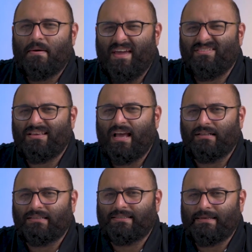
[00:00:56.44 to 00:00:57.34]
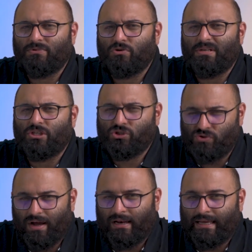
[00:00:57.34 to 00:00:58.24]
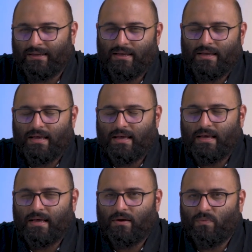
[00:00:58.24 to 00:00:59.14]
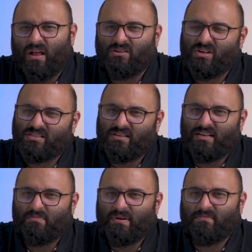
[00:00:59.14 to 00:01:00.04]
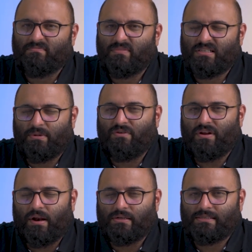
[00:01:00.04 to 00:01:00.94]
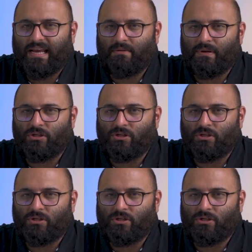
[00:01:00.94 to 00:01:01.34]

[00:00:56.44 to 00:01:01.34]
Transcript: Everything else seems to be struggling. Well, just a little bit is a bit of an understatement.